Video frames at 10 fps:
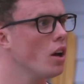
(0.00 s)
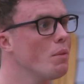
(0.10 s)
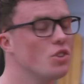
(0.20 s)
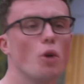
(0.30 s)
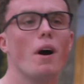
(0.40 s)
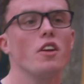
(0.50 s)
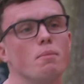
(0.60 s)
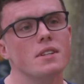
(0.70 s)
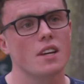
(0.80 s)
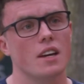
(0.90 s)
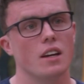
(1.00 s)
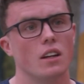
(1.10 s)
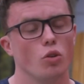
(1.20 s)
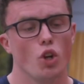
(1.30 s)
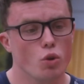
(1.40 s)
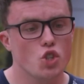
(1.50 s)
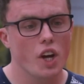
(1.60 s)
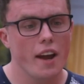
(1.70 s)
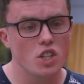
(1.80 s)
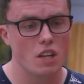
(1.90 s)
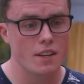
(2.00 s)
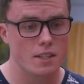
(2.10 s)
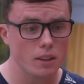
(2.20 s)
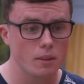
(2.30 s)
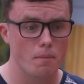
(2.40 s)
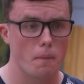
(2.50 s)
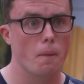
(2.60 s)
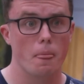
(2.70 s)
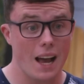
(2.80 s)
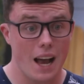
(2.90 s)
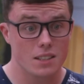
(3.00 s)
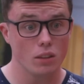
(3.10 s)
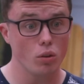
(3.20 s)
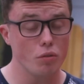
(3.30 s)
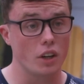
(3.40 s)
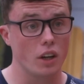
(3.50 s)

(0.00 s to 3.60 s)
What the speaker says: It's not about them, is it? Look, nothing's changed, Liv. I still love